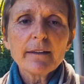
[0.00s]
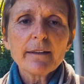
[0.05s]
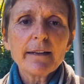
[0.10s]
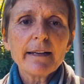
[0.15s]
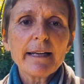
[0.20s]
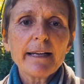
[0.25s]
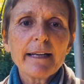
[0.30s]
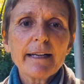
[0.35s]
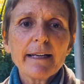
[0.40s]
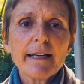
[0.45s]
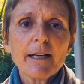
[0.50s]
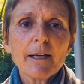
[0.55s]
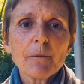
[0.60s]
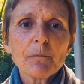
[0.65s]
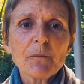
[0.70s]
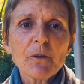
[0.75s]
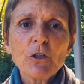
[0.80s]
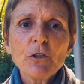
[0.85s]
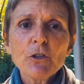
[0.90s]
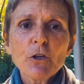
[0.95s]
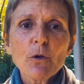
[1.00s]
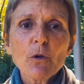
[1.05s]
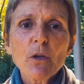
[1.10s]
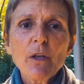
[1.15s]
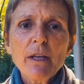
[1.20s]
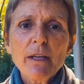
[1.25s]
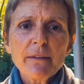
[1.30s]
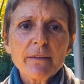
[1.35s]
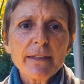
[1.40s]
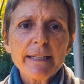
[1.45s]
The
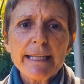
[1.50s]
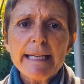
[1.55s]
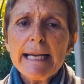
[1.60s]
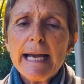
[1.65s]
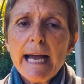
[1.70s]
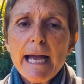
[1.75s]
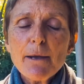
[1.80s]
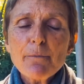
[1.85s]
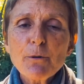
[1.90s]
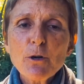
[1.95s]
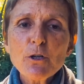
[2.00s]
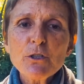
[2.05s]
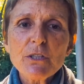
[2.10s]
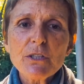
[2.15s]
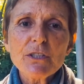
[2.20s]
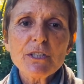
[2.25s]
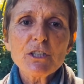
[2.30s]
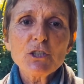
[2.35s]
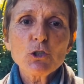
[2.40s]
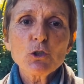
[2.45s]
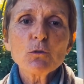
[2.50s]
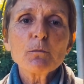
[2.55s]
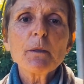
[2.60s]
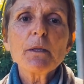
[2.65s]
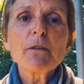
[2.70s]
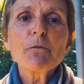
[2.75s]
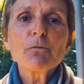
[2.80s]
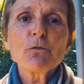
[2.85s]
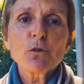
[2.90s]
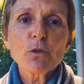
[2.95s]
EI process should
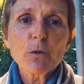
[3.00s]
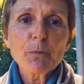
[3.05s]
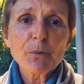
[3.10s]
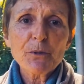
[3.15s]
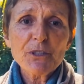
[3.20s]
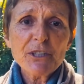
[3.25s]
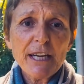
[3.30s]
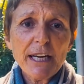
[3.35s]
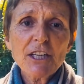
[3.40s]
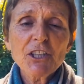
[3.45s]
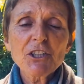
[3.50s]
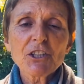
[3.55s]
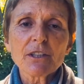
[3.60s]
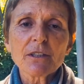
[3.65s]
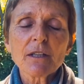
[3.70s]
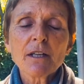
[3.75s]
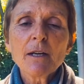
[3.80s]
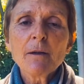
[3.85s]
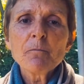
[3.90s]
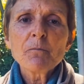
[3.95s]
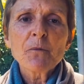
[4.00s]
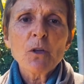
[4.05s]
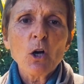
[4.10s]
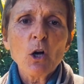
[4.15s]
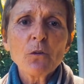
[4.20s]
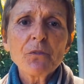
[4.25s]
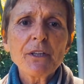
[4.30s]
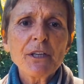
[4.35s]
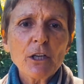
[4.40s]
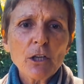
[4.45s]
be for the protection
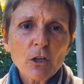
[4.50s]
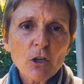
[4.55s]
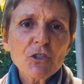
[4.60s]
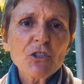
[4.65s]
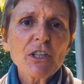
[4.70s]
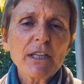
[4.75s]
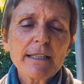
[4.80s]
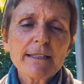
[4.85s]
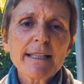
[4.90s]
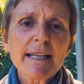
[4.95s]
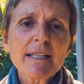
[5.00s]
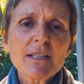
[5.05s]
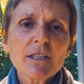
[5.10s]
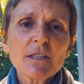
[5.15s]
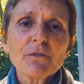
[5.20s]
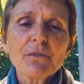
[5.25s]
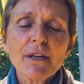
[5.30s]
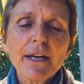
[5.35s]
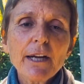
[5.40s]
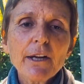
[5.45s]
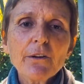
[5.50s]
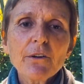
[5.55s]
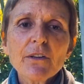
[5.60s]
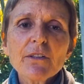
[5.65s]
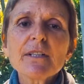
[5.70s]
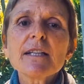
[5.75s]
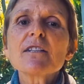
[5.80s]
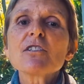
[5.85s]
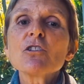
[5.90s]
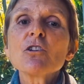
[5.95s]
of ecologically sensitive
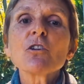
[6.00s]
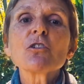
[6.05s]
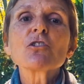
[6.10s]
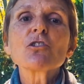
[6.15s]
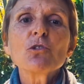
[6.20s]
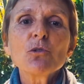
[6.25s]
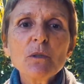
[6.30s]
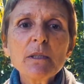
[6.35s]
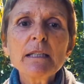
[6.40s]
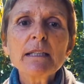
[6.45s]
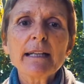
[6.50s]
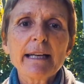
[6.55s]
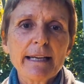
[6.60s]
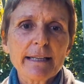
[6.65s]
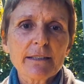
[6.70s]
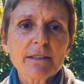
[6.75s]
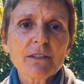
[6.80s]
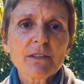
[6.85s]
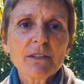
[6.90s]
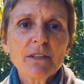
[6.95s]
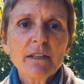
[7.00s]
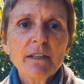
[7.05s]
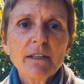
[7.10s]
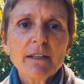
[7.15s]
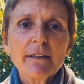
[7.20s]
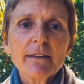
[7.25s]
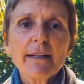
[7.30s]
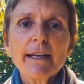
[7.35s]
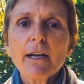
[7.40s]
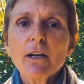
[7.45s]
areas. It's not doing that.
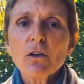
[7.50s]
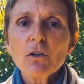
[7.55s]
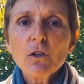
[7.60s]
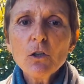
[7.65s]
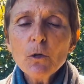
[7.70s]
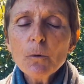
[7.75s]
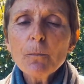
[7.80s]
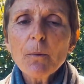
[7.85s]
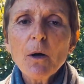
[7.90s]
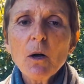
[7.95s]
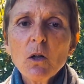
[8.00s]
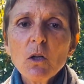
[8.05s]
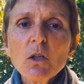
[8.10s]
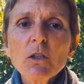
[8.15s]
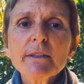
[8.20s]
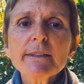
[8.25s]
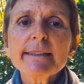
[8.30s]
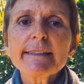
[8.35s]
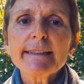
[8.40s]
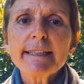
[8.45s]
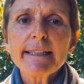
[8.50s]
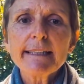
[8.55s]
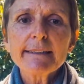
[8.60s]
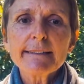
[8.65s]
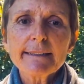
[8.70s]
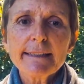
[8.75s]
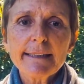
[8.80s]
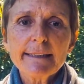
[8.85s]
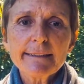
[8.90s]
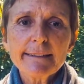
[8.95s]
There are loopholes,
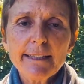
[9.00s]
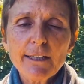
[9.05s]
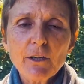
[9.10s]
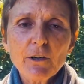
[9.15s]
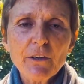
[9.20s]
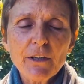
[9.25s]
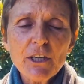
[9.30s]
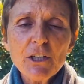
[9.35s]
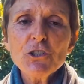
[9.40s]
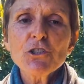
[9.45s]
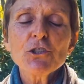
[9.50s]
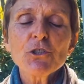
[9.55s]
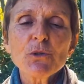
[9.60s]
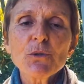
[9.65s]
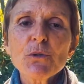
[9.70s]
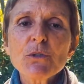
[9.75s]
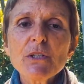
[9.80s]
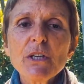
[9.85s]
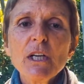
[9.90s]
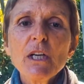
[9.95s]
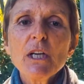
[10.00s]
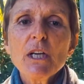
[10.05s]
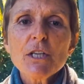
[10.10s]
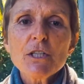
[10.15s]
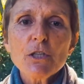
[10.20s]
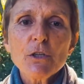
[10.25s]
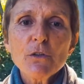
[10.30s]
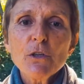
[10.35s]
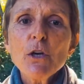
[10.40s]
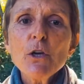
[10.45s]
there are issues.
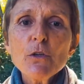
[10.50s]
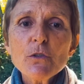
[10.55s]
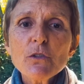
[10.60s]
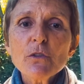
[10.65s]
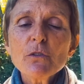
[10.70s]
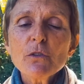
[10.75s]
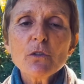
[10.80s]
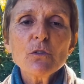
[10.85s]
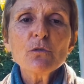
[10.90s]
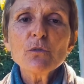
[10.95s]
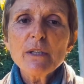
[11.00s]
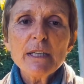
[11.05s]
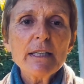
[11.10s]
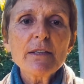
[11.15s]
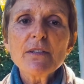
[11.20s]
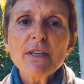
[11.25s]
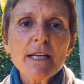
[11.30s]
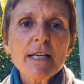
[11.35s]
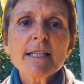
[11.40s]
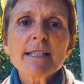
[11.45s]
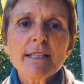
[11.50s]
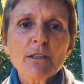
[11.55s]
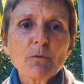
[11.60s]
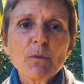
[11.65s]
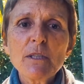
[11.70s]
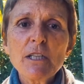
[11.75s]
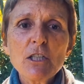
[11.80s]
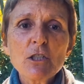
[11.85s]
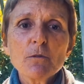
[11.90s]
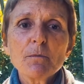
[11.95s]
So those are the three things that
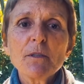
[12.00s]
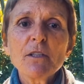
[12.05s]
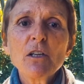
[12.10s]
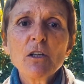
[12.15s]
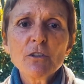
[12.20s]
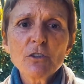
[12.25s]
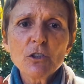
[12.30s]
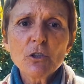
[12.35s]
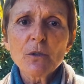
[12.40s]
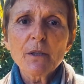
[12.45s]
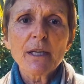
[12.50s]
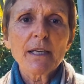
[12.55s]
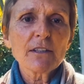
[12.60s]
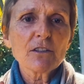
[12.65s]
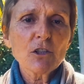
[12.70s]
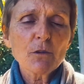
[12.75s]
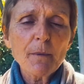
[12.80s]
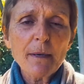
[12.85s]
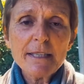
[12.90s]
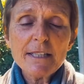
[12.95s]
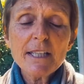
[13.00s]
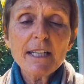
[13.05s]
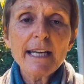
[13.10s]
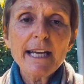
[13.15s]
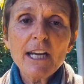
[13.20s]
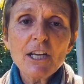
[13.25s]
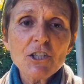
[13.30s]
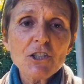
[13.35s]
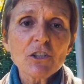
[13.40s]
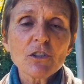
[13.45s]
we need to be doing.
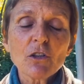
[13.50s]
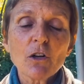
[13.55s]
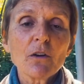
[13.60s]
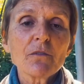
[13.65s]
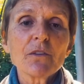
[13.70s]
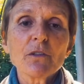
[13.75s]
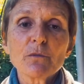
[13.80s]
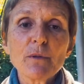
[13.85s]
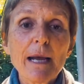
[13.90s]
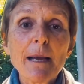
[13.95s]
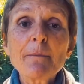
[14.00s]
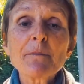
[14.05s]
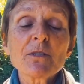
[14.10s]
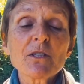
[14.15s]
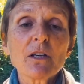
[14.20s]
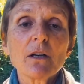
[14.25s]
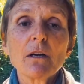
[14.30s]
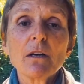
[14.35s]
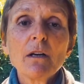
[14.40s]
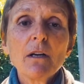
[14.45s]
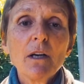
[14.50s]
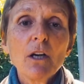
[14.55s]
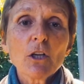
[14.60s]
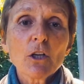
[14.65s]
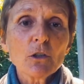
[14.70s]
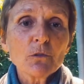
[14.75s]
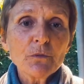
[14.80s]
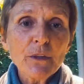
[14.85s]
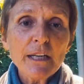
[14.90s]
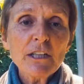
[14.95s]
Domestication of the Ramsar
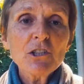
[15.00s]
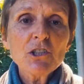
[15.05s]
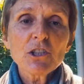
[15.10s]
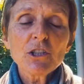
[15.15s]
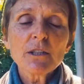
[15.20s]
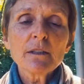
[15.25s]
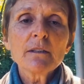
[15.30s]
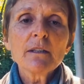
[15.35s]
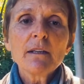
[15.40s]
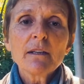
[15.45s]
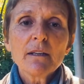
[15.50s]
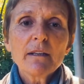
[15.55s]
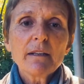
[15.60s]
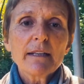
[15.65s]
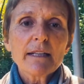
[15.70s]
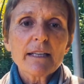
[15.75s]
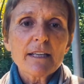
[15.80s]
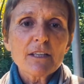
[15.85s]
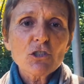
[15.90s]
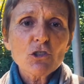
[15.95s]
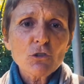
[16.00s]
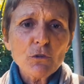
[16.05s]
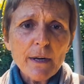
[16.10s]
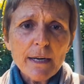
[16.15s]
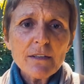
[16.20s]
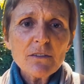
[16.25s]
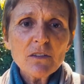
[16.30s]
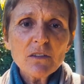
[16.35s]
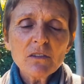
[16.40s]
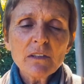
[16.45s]
Convention,
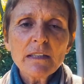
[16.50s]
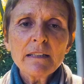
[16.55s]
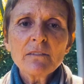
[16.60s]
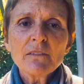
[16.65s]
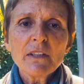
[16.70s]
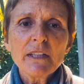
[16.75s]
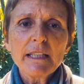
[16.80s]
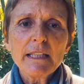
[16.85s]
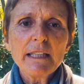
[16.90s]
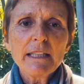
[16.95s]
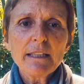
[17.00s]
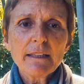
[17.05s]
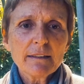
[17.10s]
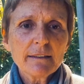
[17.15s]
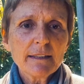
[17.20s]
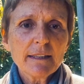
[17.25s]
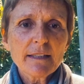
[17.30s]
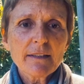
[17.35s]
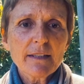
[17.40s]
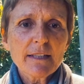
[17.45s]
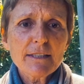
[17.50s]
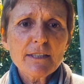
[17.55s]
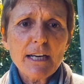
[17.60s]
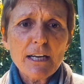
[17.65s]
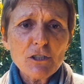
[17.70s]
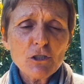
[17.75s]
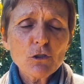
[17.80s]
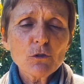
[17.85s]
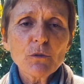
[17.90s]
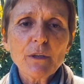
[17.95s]
strengthening the
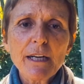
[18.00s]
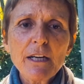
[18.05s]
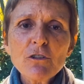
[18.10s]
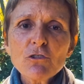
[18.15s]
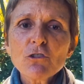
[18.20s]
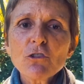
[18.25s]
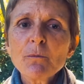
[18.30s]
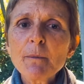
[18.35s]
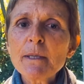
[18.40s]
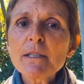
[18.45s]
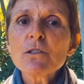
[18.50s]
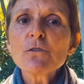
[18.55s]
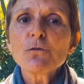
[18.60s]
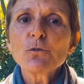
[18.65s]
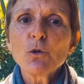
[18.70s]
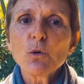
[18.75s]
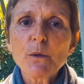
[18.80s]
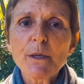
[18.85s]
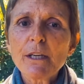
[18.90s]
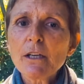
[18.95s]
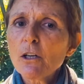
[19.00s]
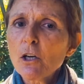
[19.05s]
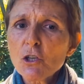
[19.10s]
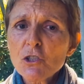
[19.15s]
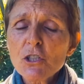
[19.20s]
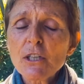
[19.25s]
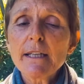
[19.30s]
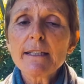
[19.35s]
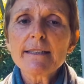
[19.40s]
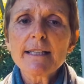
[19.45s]
statutory instrument for
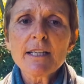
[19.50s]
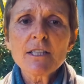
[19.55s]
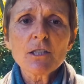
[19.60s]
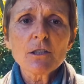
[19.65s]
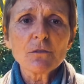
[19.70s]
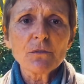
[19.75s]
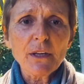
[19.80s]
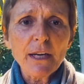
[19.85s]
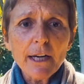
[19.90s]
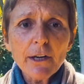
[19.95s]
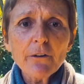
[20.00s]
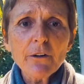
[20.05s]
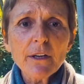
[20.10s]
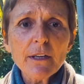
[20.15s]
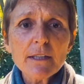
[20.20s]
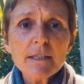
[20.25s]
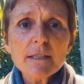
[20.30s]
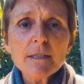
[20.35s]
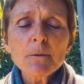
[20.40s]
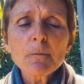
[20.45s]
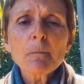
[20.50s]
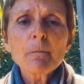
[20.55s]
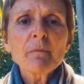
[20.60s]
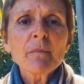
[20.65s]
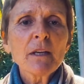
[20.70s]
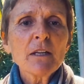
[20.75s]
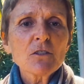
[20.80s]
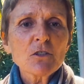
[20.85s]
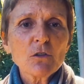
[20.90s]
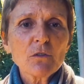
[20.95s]
ecologically sensitive areas,
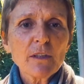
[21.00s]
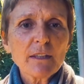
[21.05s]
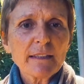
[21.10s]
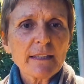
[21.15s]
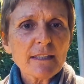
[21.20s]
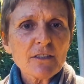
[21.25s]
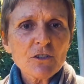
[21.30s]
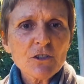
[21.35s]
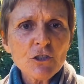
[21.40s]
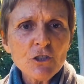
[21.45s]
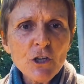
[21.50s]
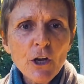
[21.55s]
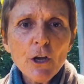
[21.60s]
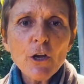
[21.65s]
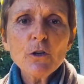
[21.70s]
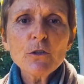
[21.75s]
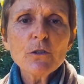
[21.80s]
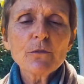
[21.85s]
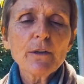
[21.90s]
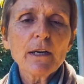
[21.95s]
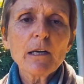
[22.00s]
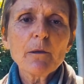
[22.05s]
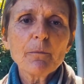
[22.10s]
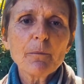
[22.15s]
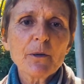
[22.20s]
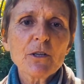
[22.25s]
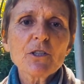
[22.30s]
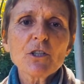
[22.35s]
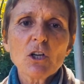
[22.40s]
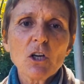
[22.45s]
so that there's no
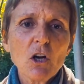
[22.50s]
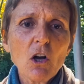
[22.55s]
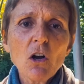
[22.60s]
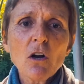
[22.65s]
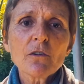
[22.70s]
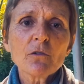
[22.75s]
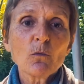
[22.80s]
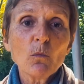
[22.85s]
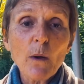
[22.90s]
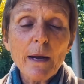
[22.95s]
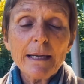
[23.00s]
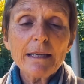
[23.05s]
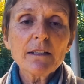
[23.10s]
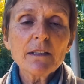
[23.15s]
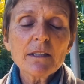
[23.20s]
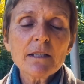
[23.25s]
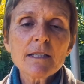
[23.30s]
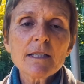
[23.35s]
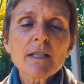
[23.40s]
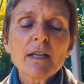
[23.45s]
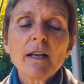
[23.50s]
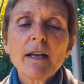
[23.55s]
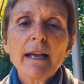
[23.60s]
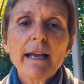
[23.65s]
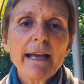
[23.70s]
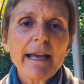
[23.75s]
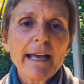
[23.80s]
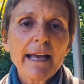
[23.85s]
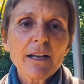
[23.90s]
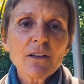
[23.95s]
development on wetlands,
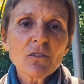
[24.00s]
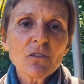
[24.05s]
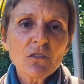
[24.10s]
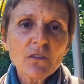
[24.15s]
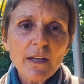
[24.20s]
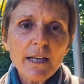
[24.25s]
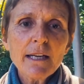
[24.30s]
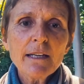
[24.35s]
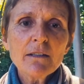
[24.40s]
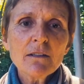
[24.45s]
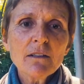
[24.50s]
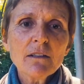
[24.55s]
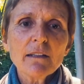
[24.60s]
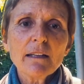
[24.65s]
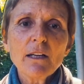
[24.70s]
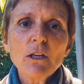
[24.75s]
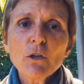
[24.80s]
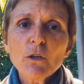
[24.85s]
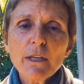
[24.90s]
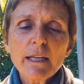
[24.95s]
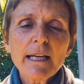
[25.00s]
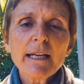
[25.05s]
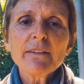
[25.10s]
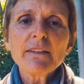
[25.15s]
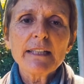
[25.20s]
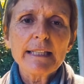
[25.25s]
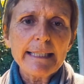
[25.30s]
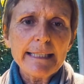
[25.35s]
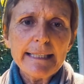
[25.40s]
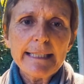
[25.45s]
and then looking at
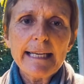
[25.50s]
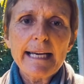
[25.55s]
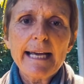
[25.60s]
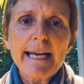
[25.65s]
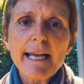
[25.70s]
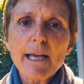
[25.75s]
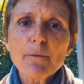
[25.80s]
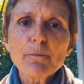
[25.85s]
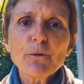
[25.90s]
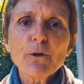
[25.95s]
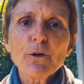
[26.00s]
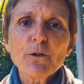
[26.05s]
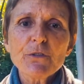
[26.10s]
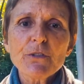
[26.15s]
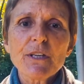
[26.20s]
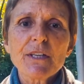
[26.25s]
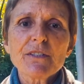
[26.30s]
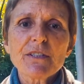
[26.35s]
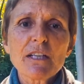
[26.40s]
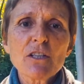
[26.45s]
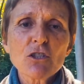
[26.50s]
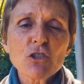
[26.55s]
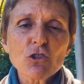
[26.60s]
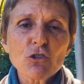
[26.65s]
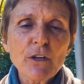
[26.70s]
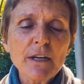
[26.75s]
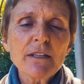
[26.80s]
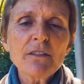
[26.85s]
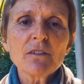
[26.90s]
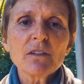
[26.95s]
the EIA process and
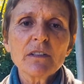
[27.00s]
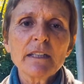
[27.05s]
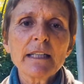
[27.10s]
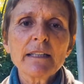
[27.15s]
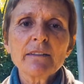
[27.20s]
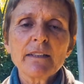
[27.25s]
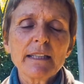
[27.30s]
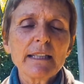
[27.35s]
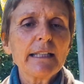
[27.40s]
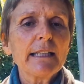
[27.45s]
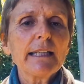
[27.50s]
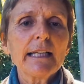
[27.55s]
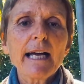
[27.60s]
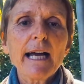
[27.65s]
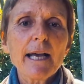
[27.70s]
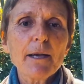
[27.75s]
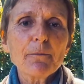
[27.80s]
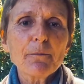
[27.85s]
strengthening the EIA